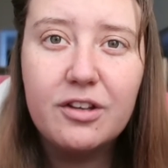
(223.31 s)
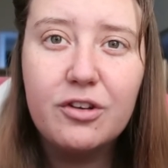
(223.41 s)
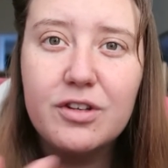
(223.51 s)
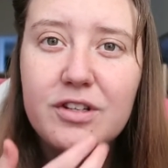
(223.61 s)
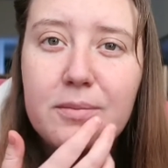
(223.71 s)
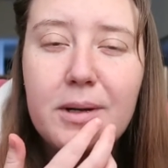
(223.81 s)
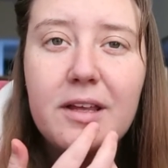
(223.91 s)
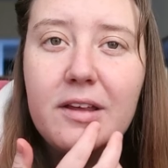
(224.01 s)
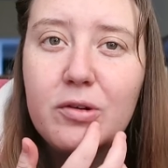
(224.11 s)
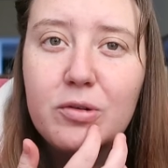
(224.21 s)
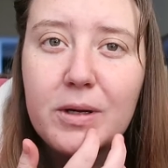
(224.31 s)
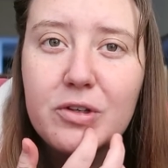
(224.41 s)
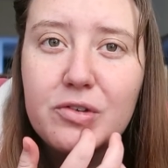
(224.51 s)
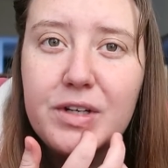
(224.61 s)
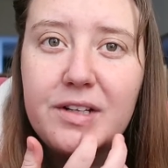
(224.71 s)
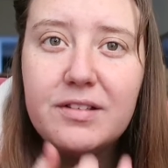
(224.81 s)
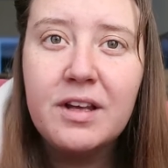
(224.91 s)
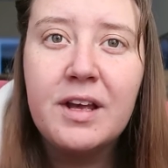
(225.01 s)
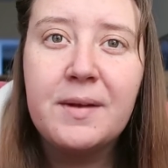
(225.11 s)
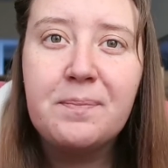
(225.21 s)
your disability or special needs
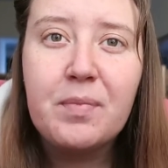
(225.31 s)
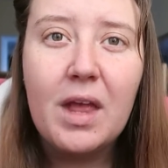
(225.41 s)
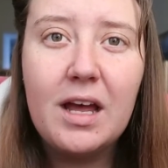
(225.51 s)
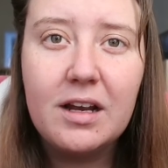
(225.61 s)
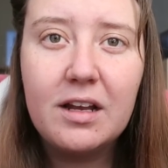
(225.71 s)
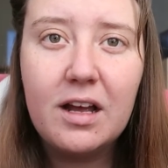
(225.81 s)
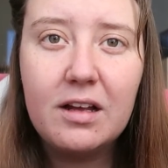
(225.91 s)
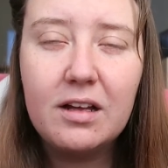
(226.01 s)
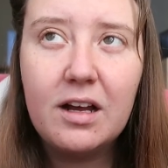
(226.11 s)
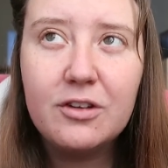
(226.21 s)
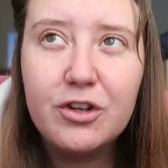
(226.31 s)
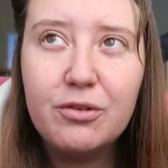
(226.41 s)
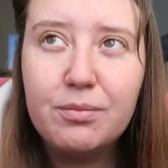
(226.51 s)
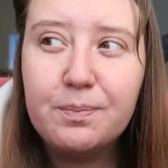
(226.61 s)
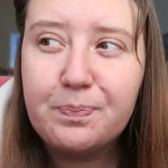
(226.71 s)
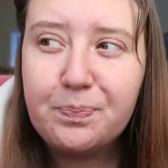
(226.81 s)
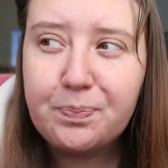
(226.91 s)
and I don't